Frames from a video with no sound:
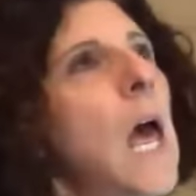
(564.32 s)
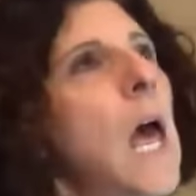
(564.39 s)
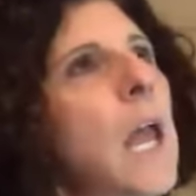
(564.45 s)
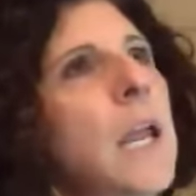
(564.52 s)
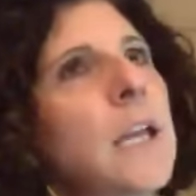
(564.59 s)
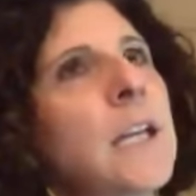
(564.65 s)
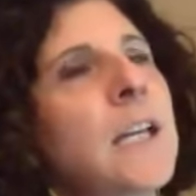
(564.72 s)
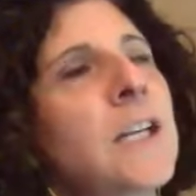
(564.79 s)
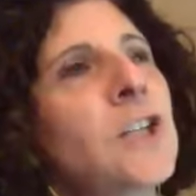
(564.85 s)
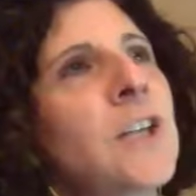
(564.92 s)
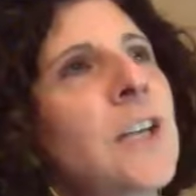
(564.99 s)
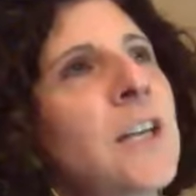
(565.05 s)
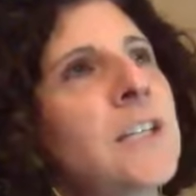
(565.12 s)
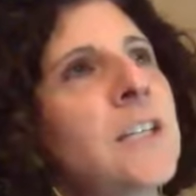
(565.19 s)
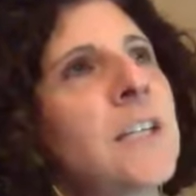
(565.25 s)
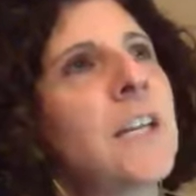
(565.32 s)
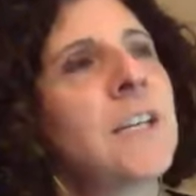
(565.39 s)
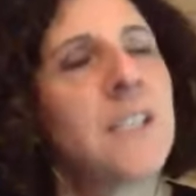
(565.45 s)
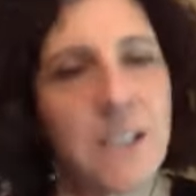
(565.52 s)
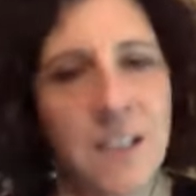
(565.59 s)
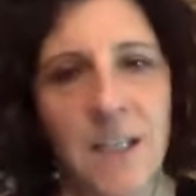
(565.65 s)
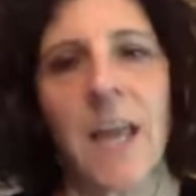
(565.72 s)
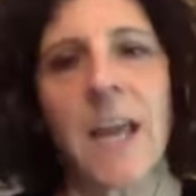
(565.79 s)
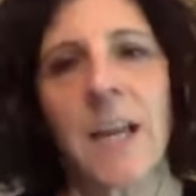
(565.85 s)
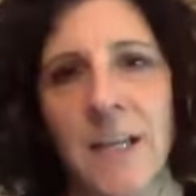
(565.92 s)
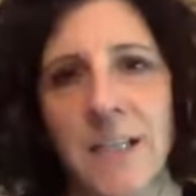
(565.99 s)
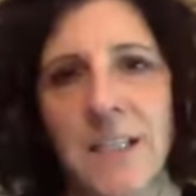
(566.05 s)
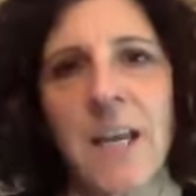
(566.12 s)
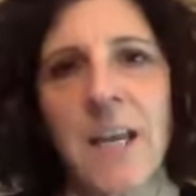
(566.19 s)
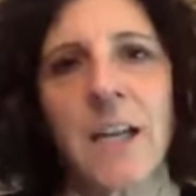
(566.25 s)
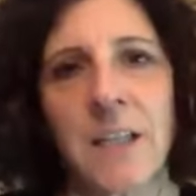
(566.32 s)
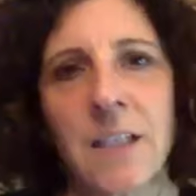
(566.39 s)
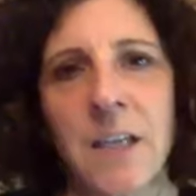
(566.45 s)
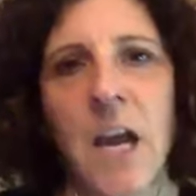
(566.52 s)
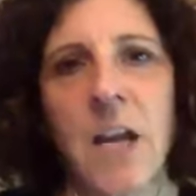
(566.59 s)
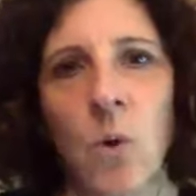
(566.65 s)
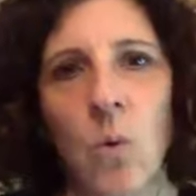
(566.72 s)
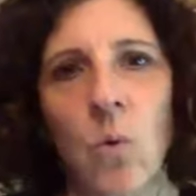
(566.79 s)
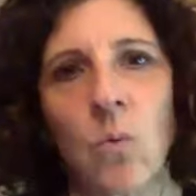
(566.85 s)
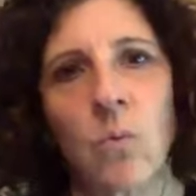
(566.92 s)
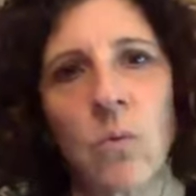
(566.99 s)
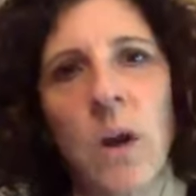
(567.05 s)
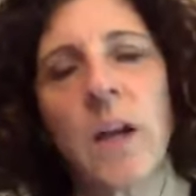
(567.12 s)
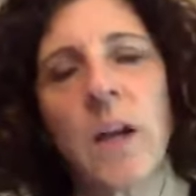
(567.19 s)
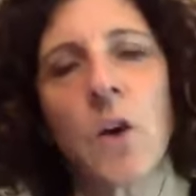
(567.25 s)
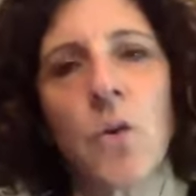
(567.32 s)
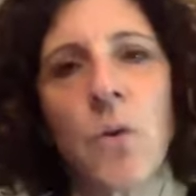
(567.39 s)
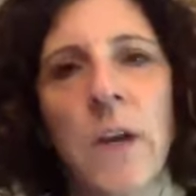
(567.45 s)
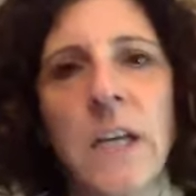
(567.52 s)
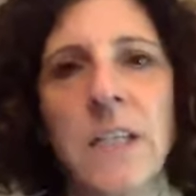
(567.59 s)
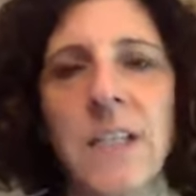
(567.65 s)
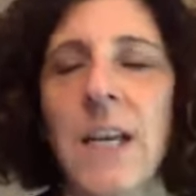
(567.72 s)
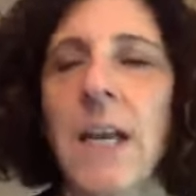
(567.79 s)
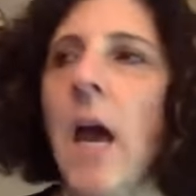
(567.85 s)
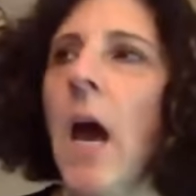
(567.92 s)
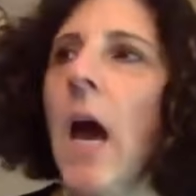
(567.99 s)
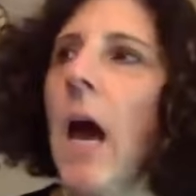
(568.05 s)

It's like I said, it's kind of crazy.